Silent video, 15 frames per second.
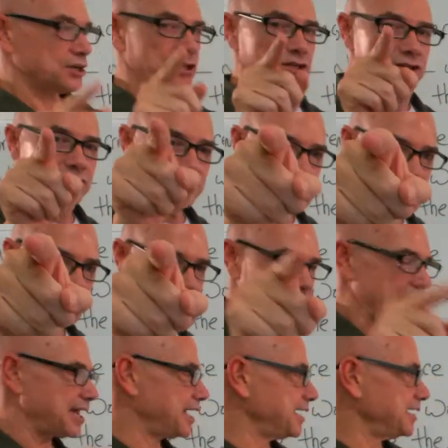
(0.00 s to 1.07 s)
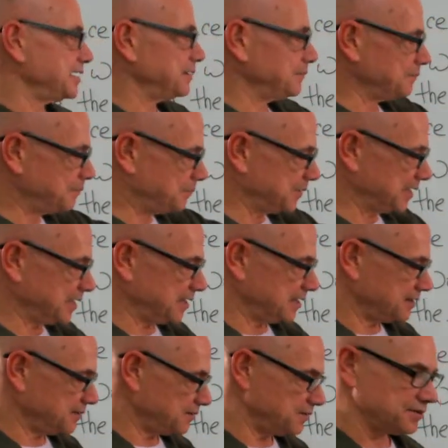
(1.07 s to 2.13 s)
You say B.
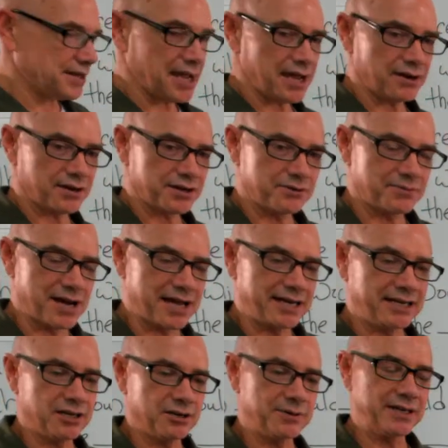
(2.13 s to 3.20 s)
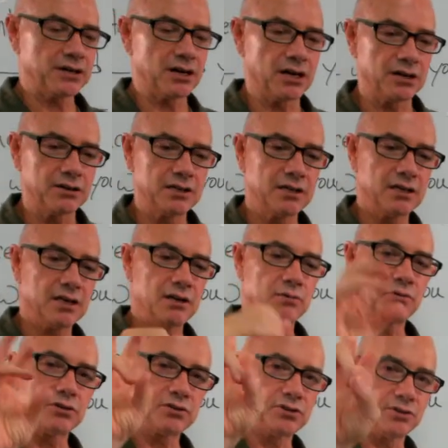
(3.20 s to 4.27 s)
Okay, are you ready? Here we go.
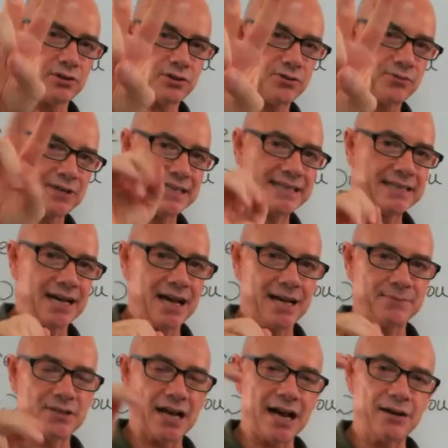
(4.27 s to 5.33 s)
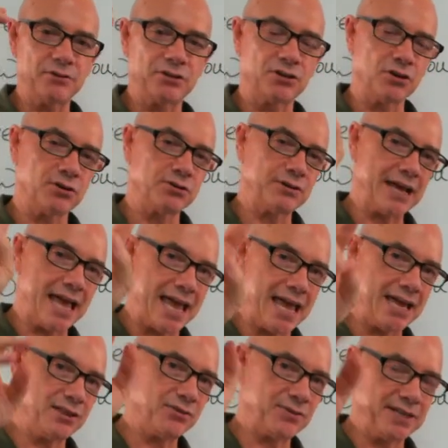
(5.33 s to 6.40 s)
We'll do it three times. I will go
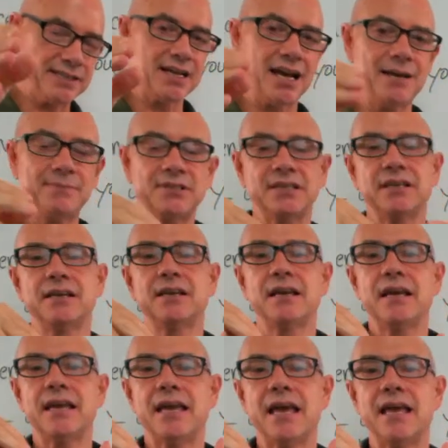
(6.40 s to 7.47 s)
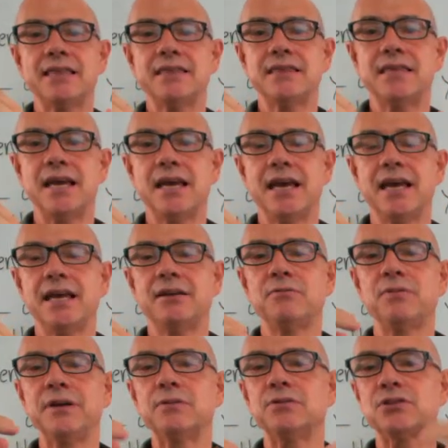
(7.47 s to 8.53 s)
A three times. And then
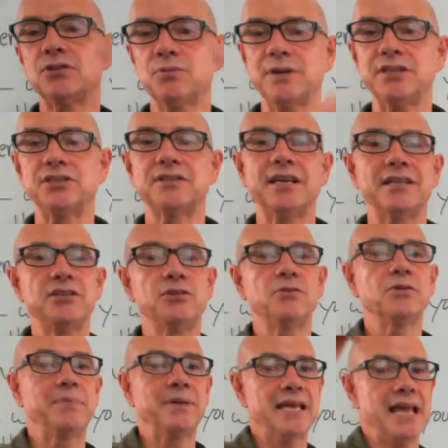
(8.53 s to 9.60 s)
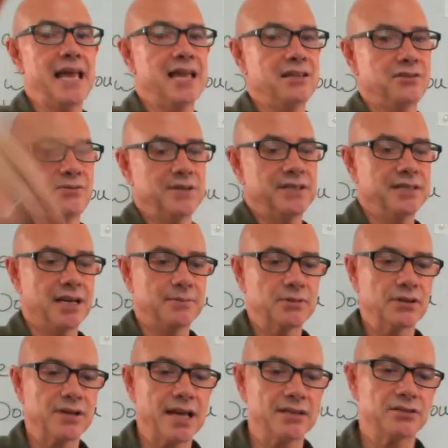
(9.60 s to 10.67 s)
we will switch. Then you will be A three times.
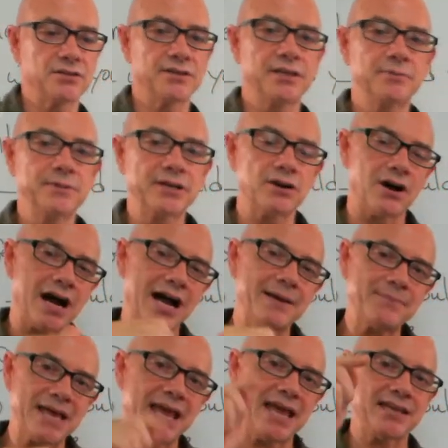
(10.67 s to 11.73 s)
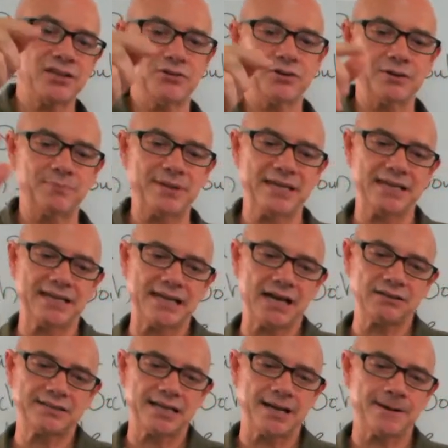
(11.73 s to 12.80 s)
Okay, so here we go. I'm A, you are B.
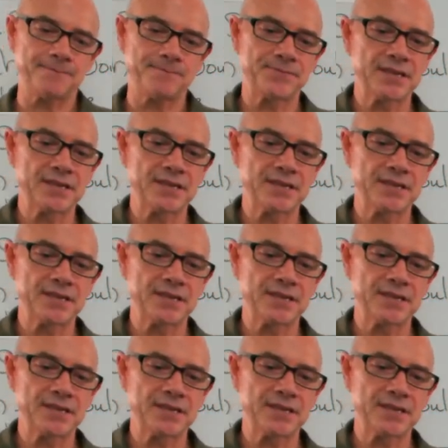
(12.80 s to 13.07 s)
Countdown.